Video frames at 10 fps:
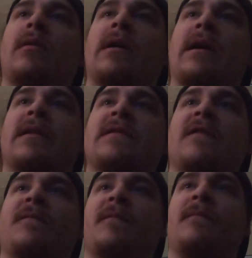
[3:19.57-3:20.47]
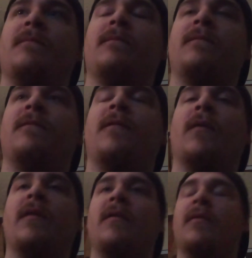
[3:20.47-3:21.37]
I got a shelf
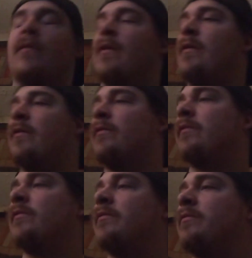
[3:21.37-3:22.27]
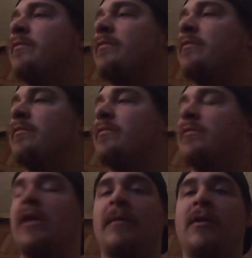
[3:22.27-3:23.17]
full of those.
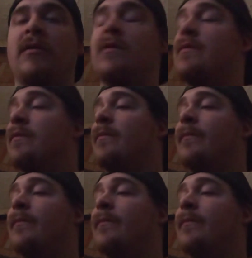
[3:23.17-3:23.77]
Damn good too.